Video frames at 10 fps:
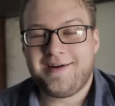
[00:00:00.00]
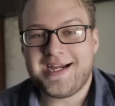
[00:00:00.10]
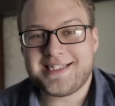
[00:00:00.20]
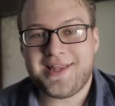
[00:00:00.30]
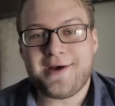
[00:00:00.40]

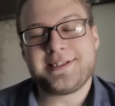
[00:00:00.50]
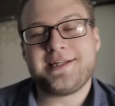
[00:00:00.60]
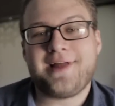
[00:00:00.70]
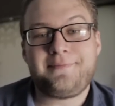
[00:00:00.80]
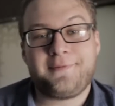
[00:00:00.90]
right, so that was a
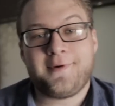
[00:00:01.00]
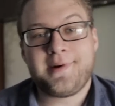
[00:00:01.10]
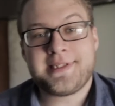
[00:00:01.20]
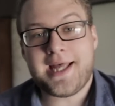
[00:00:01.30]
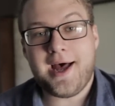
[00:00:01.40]
live
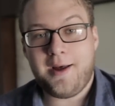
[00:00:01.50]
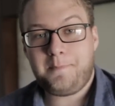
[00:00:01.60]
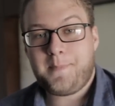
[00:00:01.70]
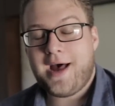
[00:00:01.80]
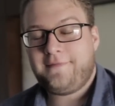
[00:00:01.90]
performance
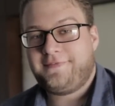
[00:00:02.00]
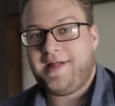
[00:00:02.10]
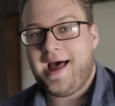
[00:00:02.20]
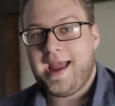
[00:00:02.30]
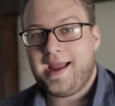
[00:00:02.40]
of Pop
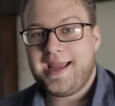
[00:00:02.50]
Fly.